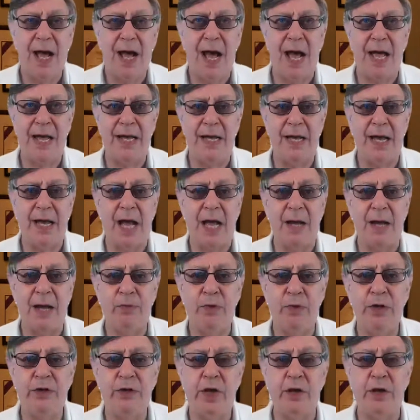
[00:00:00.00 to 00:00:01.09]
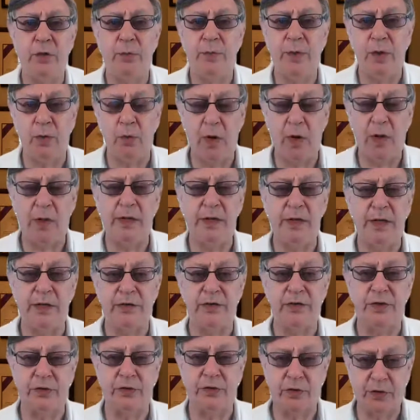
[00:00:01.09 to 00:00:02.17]
I appreciate you being willingness
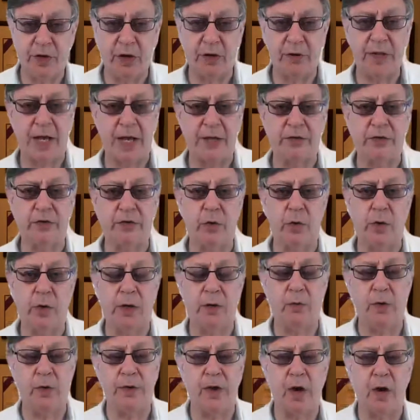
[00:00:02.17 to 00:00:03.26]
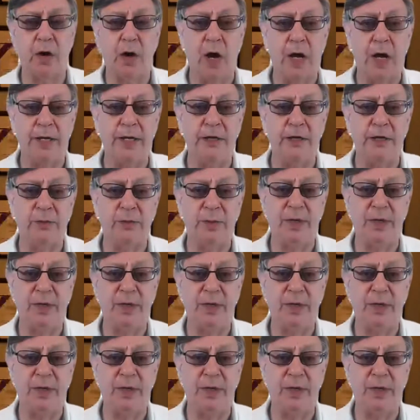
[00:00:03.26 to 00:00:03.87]
to share that story with our audience,